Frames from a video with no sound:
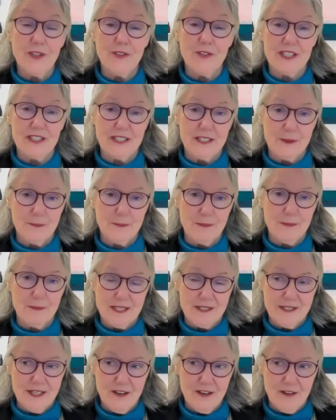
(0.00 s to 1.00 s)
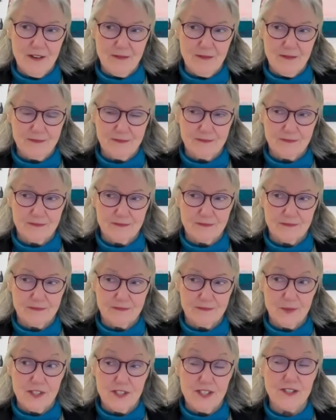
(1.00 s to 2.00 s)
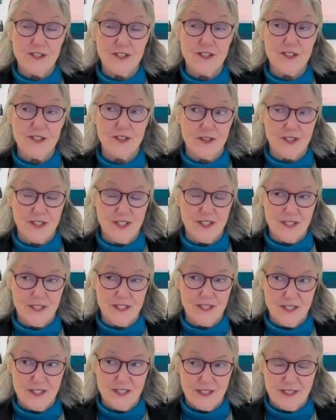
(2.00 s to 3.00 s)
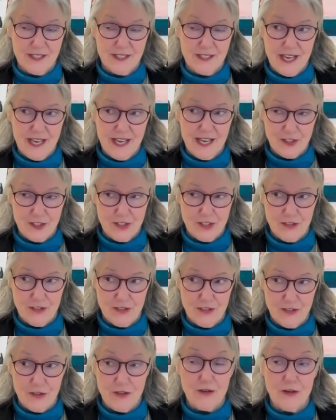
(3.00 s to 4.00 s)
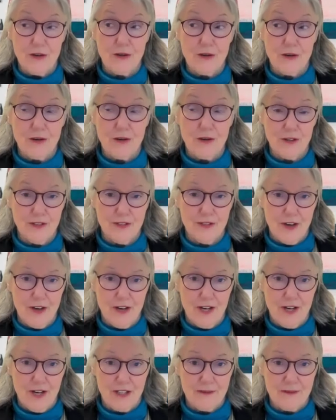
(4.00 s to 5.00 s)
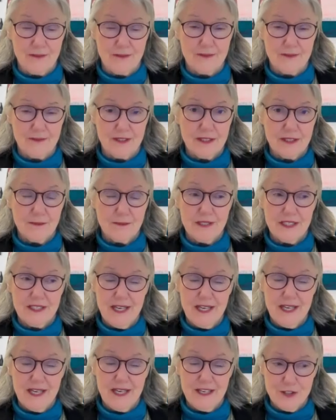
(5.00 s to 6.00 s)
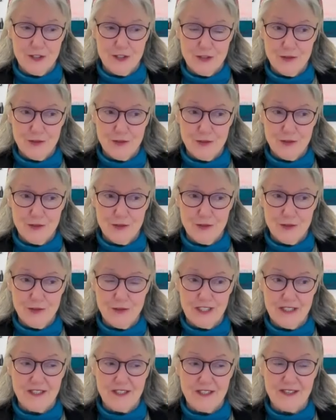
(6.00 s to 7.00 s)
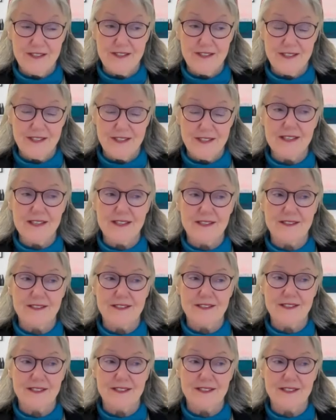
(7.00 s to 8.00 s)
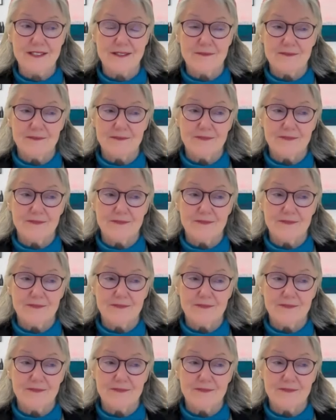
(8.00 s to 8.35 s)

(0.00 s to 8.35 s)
query in myself was this a narcissistic action or thought? Because truly, this is